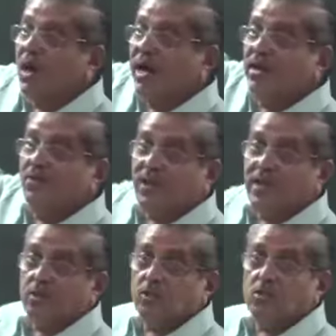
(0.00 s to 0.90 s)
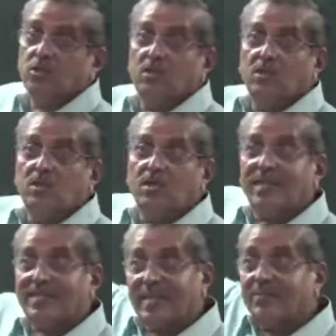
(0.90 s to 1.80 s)
are different.
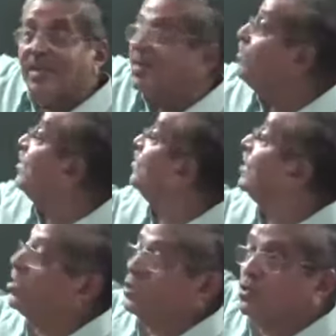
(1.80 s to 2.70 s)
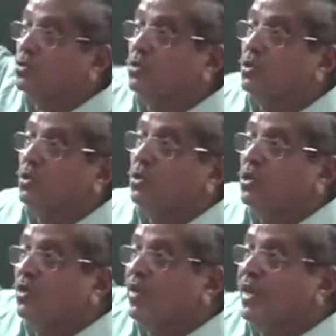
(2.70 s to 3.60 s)
The terminal carbon atoms are attached to
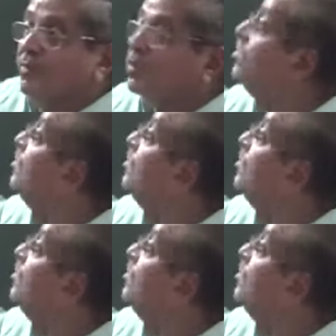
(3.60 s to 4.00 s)
different atoms.